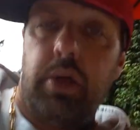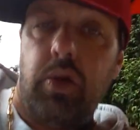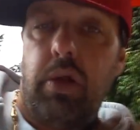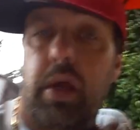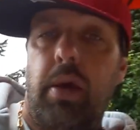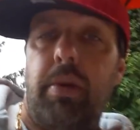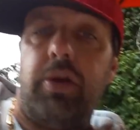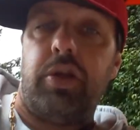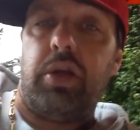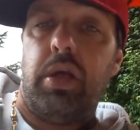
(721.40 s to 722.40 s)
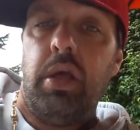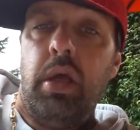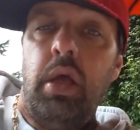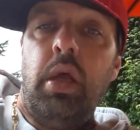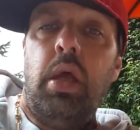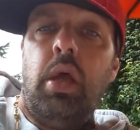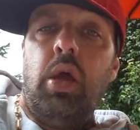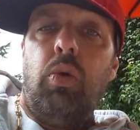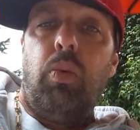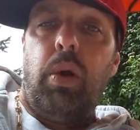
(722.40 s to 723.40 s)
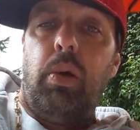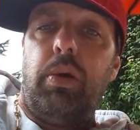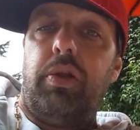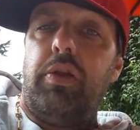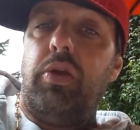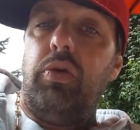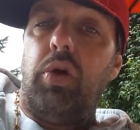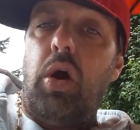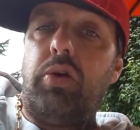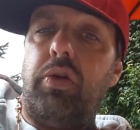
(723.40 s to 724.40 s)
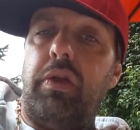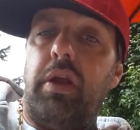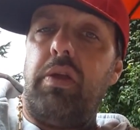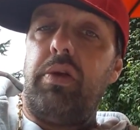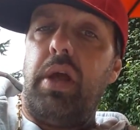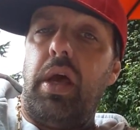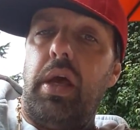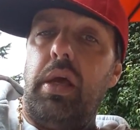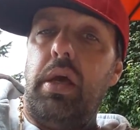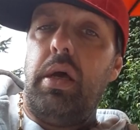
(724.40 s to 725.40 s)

know, like I mentioned, when I went to the new doctor the other day,